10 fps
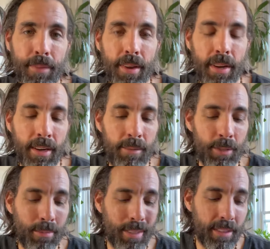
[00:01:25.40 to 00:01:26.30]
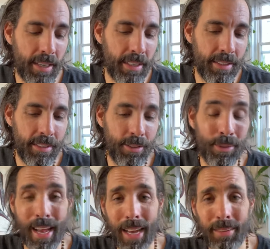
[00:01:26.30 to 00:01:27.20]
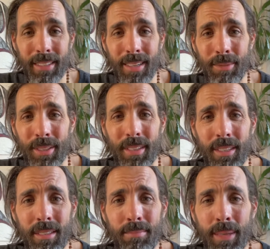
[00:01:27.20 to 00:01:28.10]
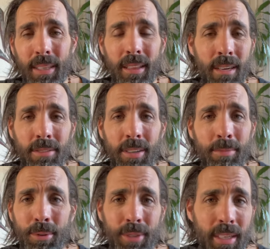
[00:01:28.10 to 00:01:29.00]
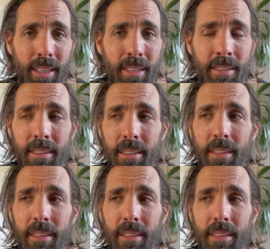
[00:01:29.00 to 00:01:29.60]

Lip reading: So I'm excited to do that because I'm just such a big lover of music and.